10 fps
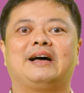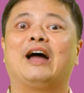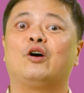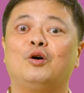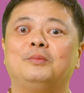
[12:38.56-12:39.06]

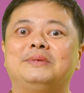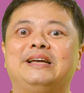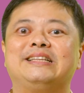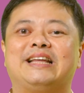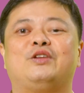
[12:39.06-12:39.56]
I hope
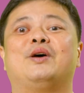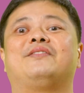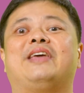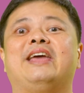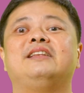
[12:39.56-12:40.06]
that you
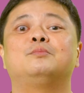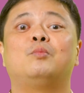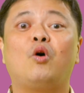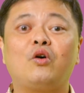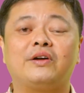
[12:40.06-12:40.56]
have gained
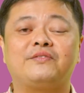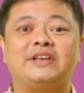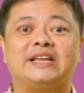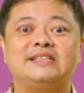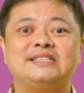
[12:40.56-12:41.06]
more
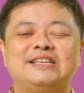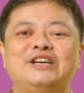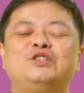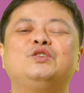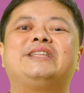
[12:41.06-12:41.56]
confidence
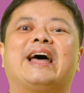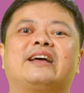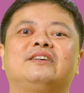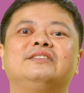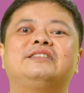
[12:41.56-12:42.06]
to
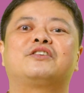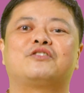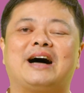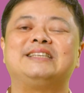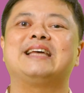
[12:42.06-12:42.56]
tackle the
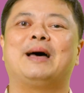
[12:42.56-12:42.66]
grant